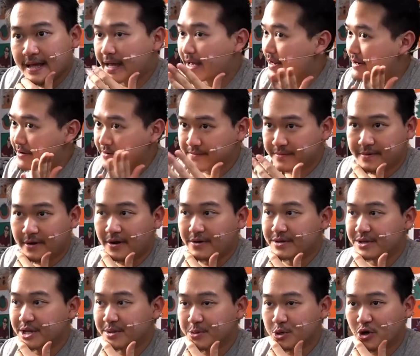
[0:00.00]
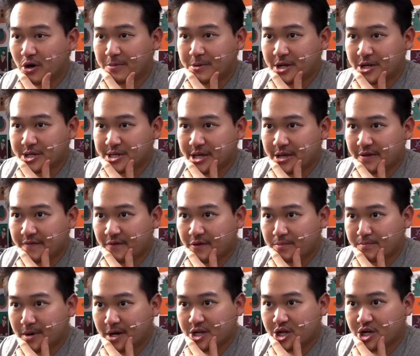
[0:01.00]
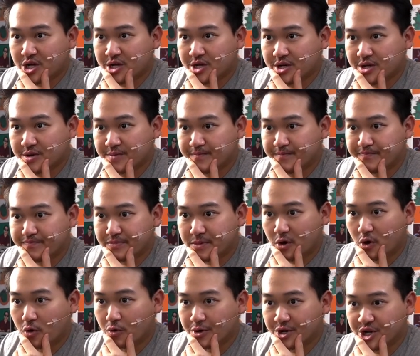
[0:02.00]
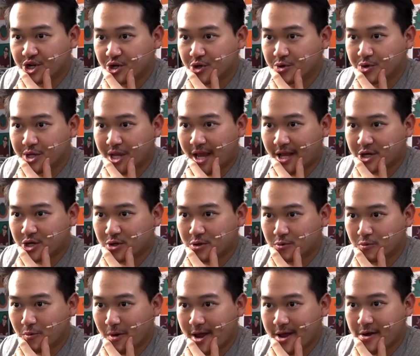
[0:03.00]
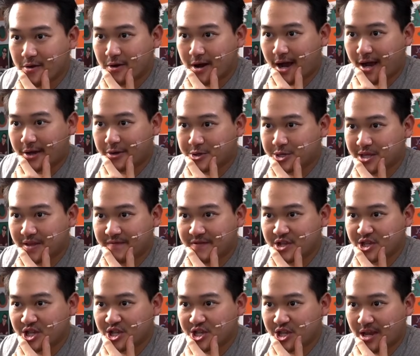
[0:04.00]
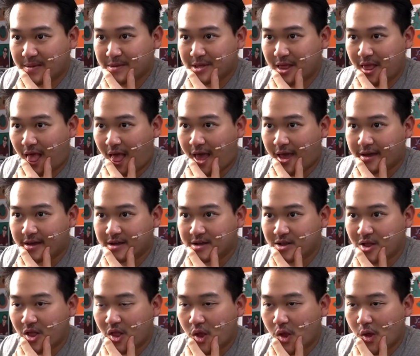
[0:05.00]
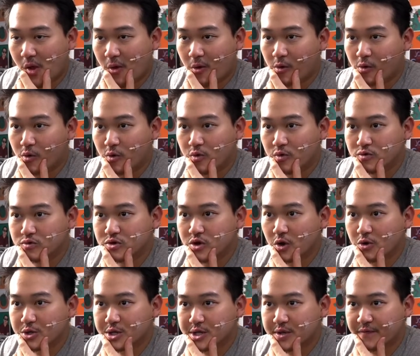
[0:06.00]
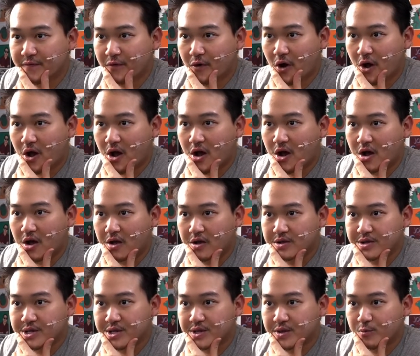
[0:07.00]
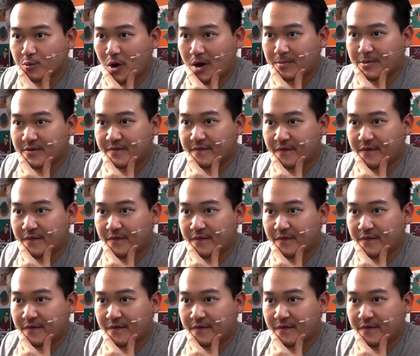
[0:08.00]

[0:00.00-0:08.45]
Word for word: And all the subscriptions, thank you very much. Orange Juice, Angelo Rayo, Kyle Stevenson, Simon Lag, Ghost Frost, Robert